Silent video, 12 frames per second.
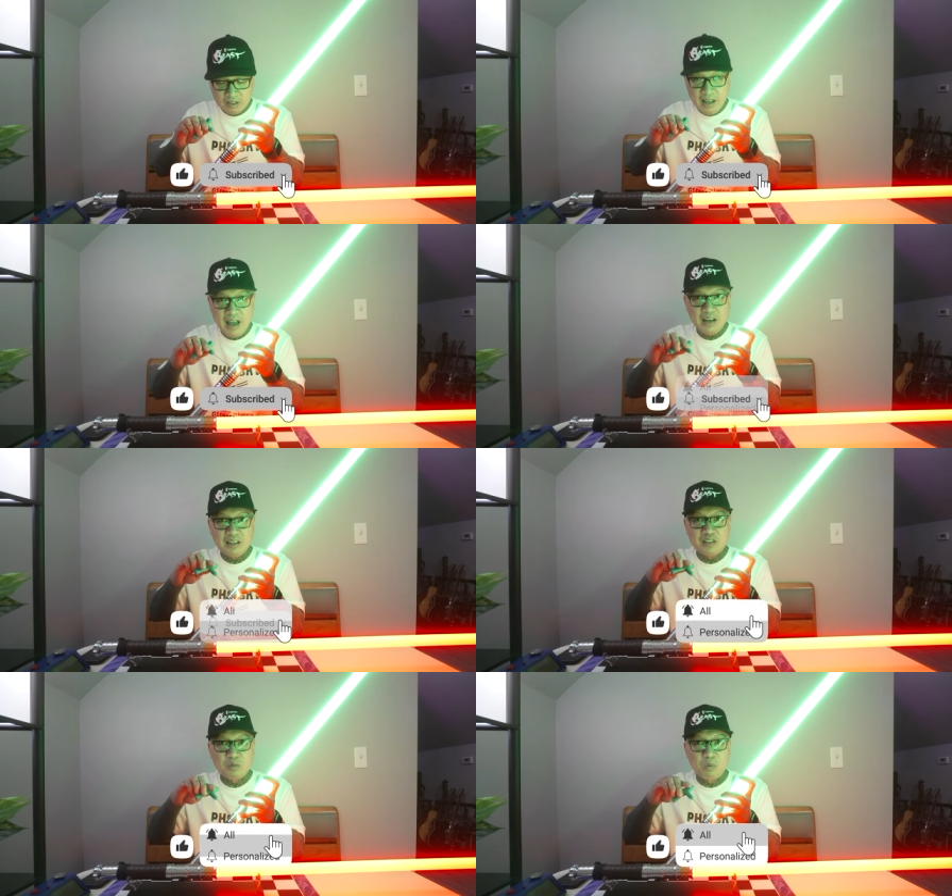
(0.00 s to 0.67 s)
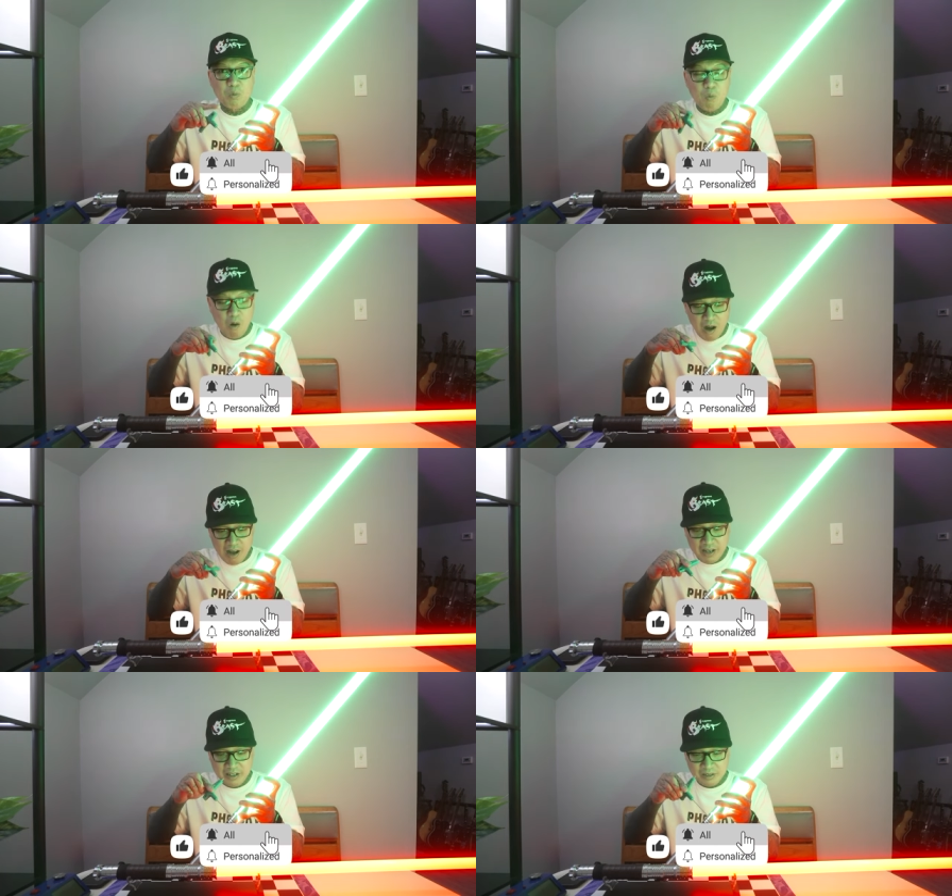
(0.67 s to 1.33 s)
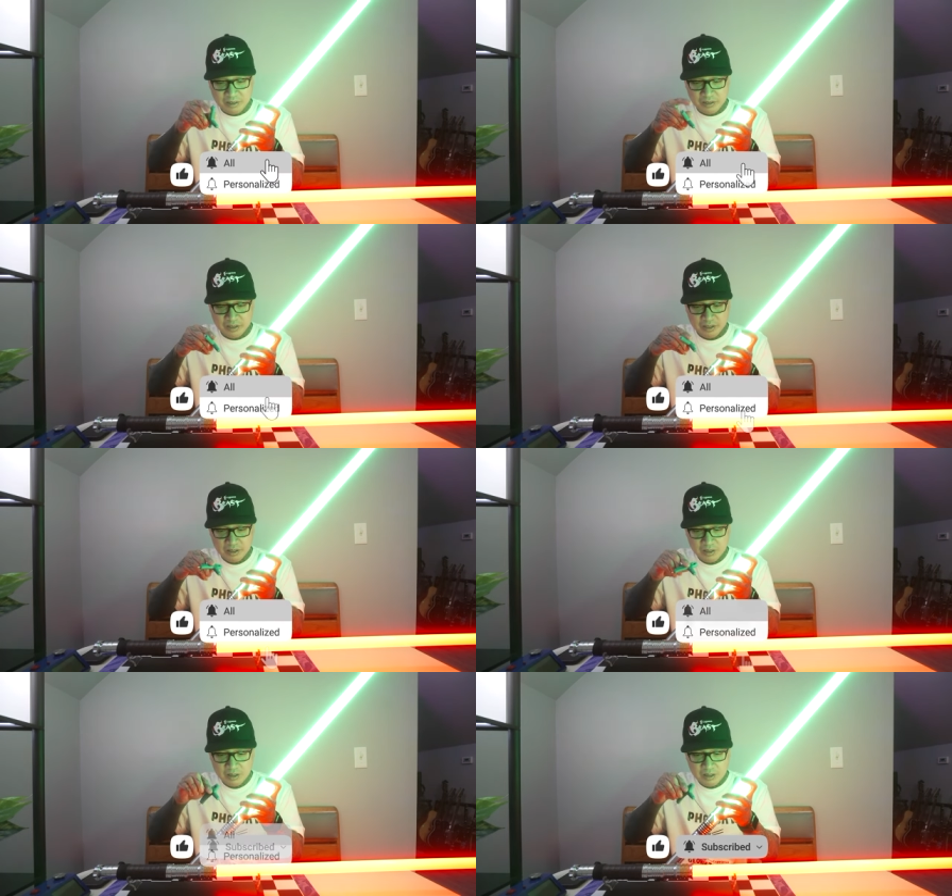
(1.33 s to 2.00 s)
That is wild!
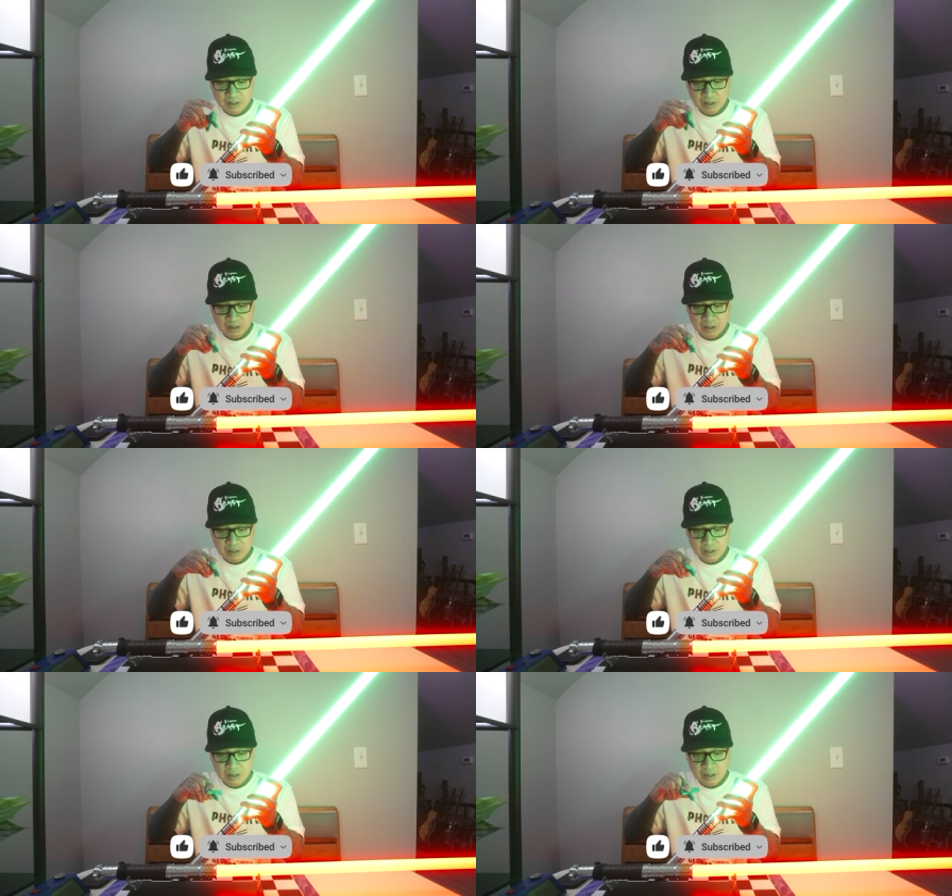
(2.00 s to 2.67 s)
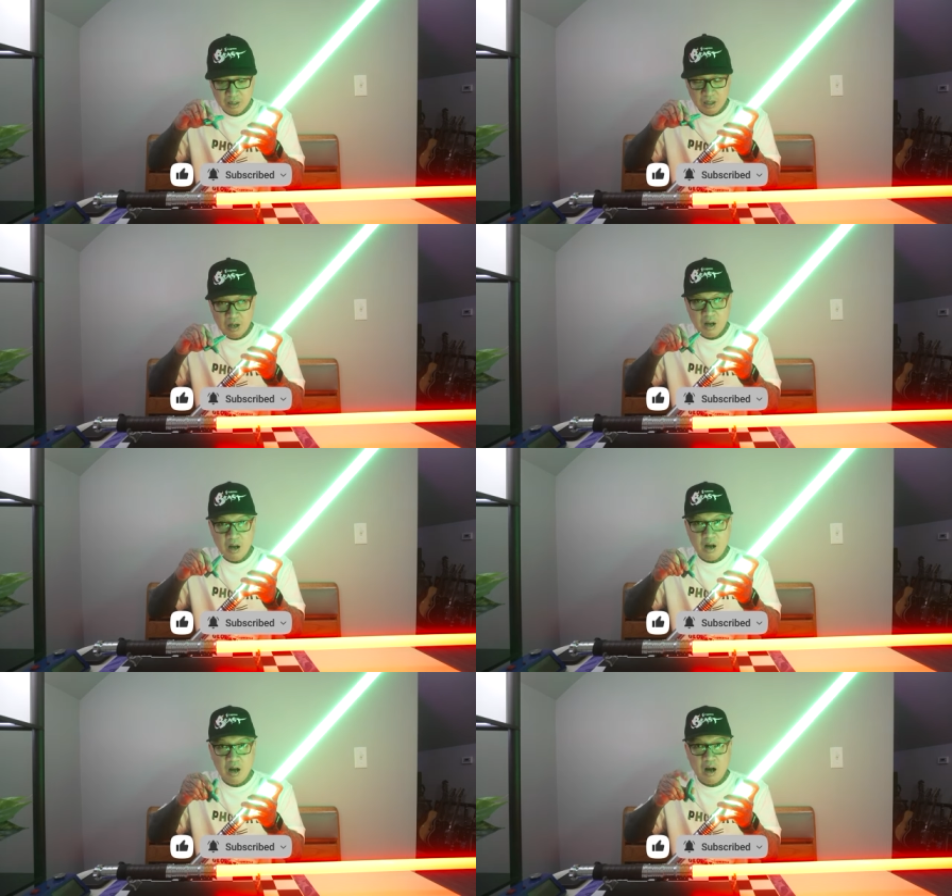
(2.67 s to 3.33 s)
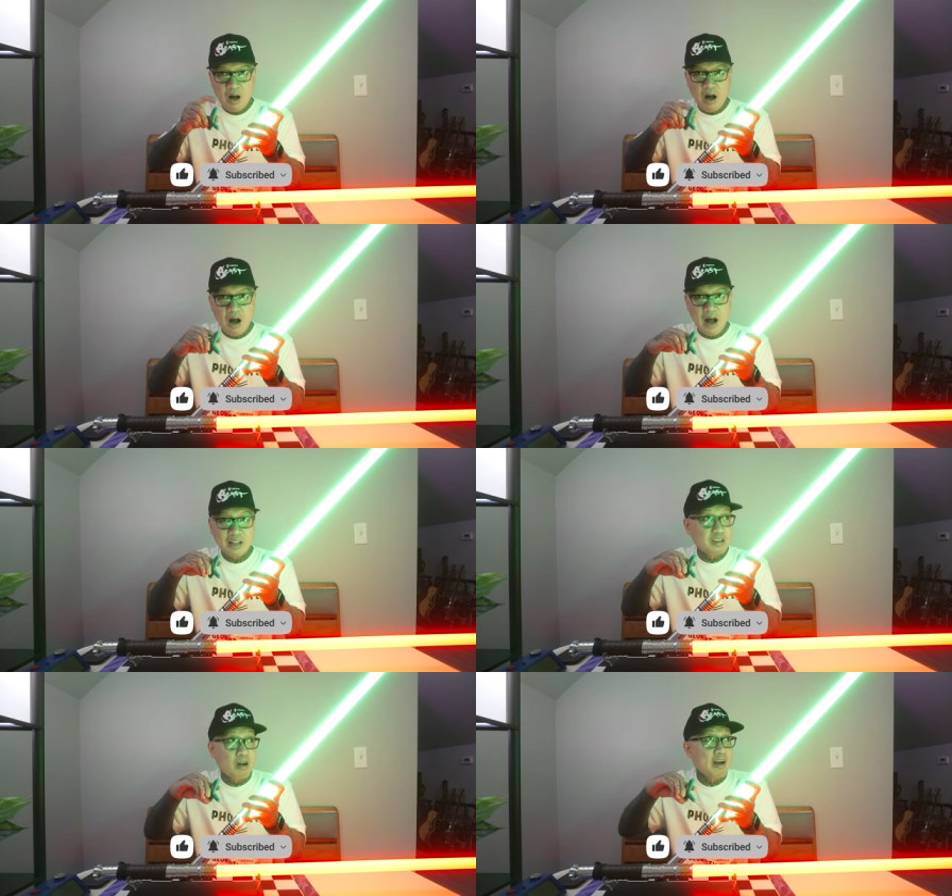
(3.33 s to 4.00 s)

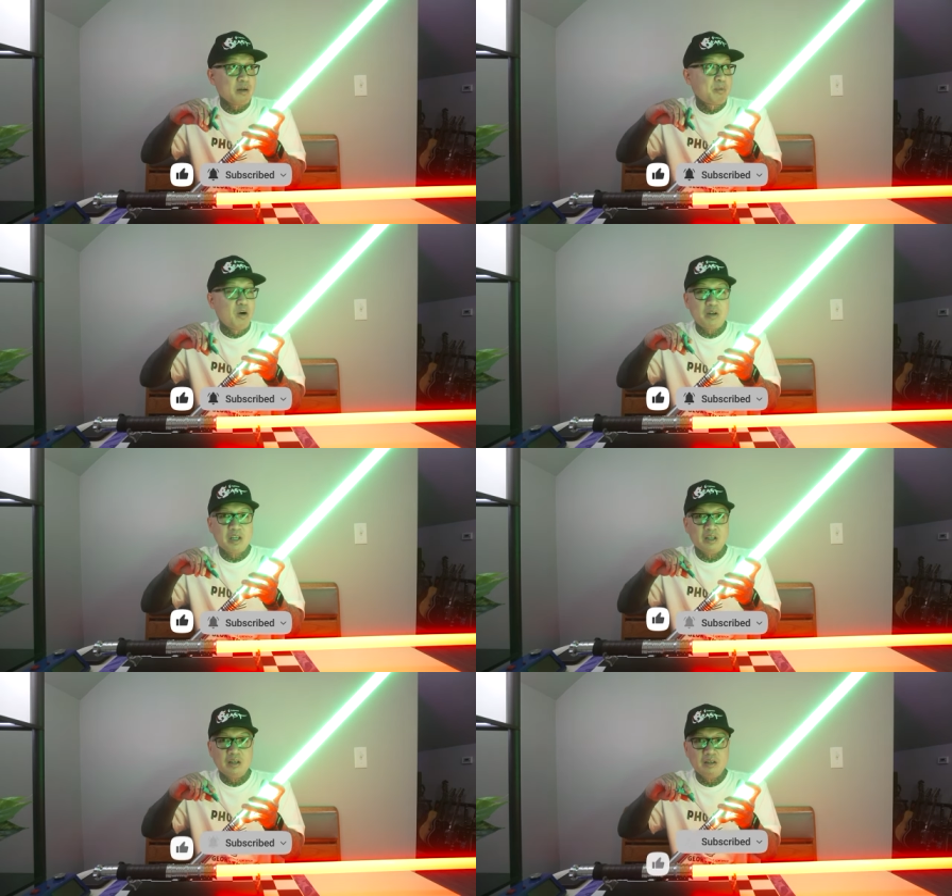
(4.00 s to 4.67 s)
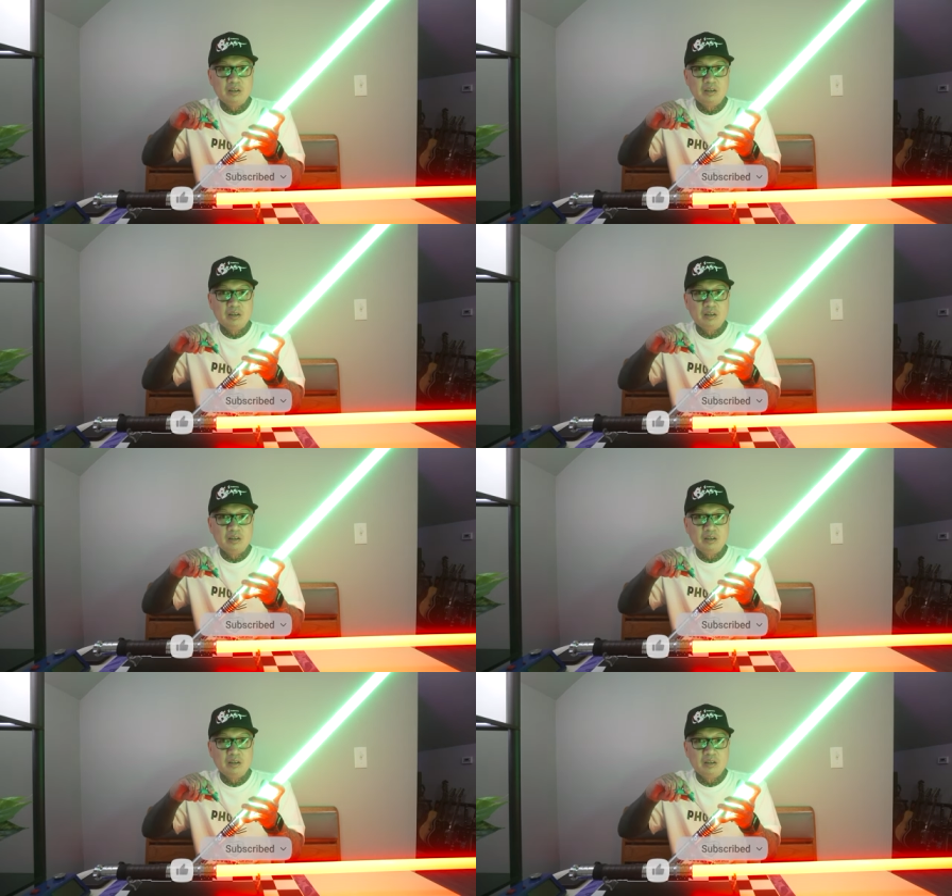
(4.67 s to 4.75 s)
I thought I broke it.